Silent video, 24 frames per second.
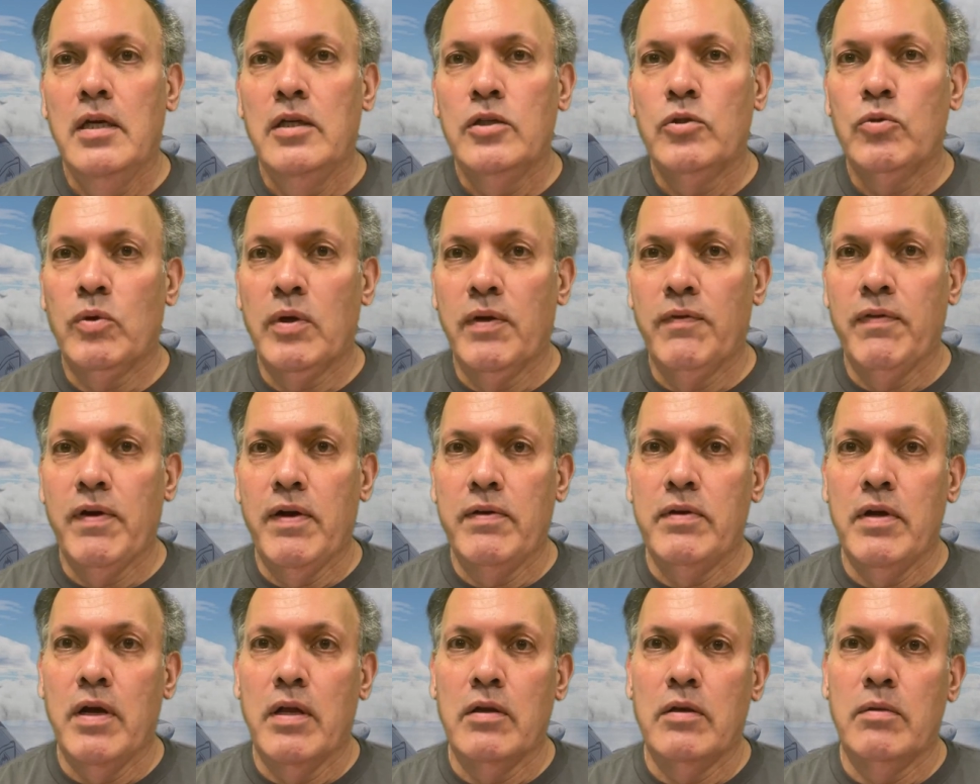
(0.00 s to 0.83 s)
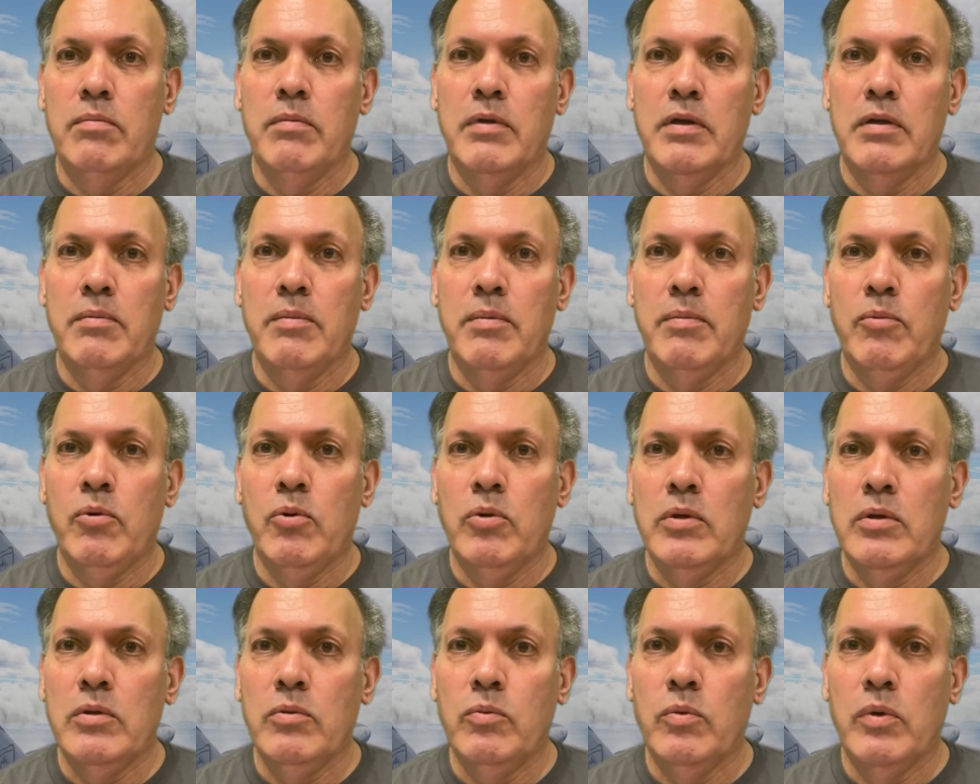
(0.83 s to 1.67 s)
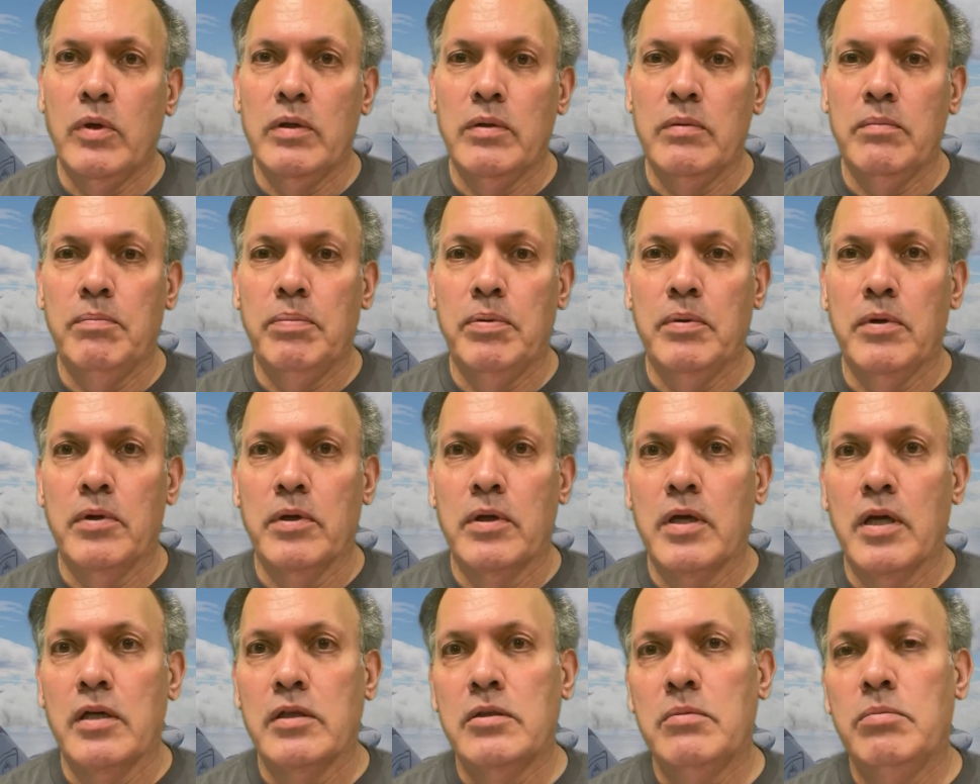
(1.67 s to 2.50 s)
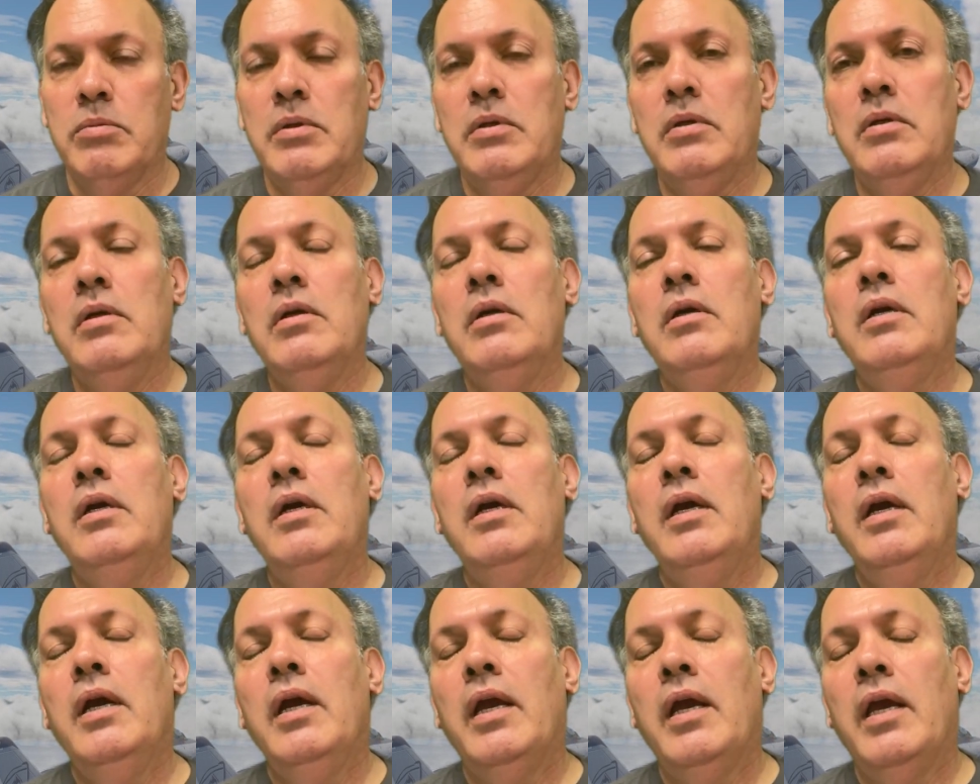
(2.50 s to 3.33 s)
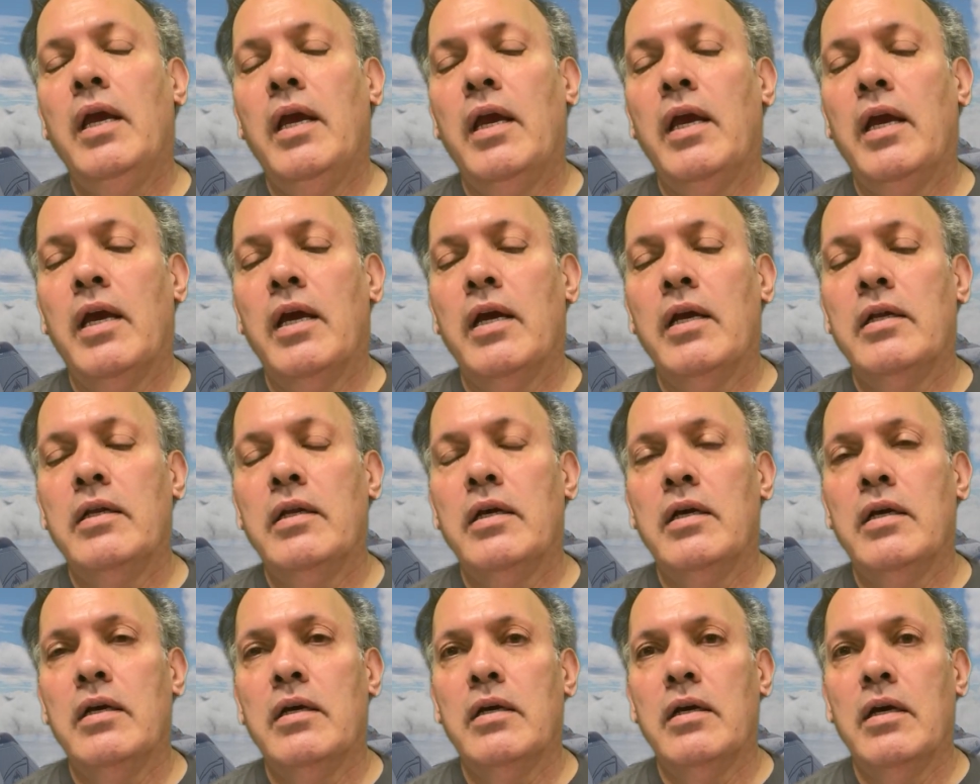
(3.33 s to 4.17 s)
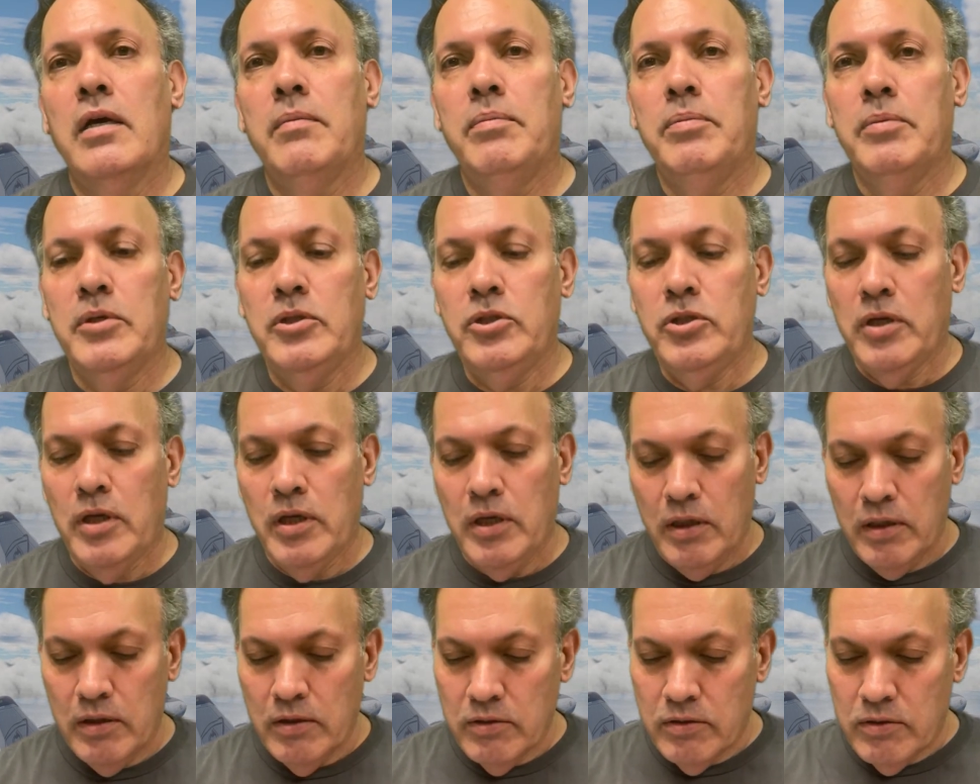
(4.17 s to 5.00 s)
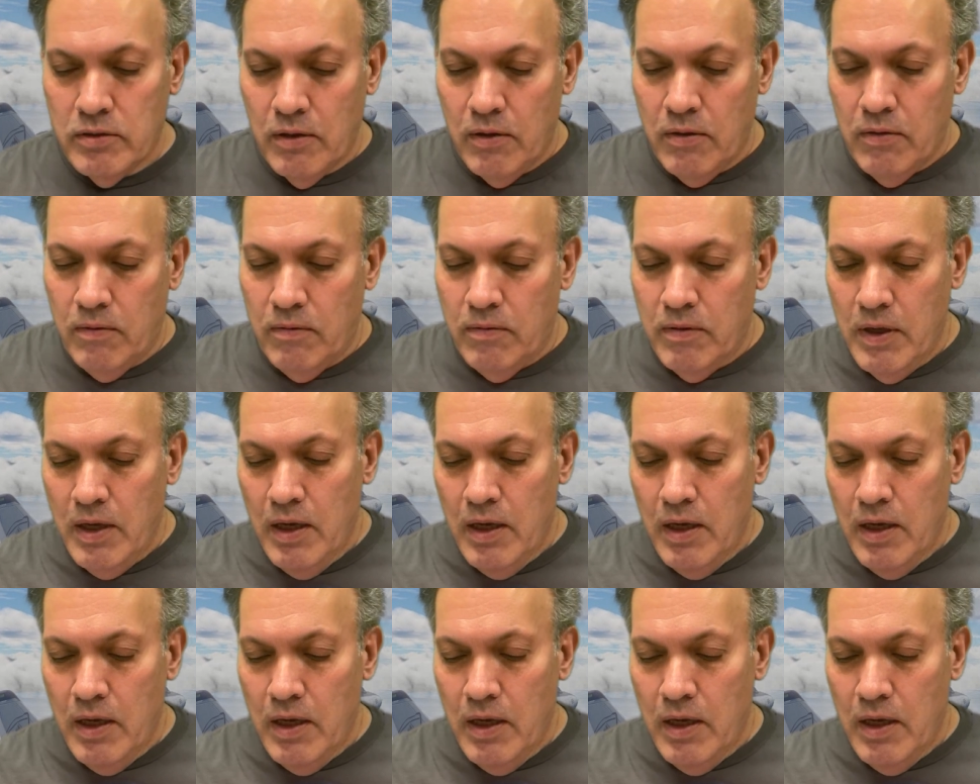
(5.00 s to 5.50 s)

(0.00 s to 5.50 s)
$25 minimum order, 1 per customer, and I appreciate it. So